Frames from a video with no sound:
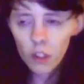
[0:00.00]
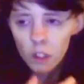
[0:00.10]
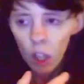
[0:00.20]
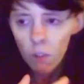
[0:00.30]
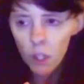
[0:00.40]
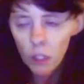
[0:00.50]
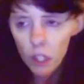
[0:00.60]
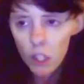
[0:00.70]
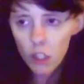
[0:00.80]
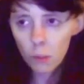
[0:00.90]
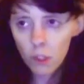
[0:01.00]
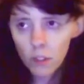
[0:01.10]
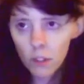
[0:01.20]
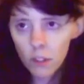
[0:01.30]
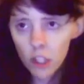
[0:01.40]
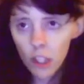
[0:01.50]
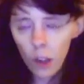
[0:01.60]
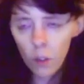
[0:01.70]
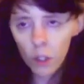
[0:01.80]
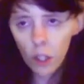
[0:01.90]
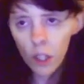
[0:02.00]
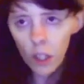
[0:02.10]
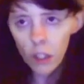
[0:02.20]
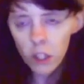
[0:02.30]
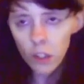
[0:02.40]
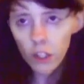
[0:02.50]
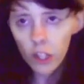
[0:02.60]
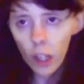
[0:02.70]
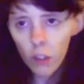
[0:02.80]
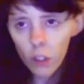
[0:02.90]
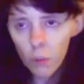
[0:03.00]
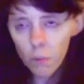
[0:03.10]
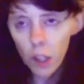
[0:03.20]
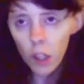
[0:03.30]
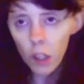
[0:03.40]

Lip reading: don't think they should have been shown. It should have shown them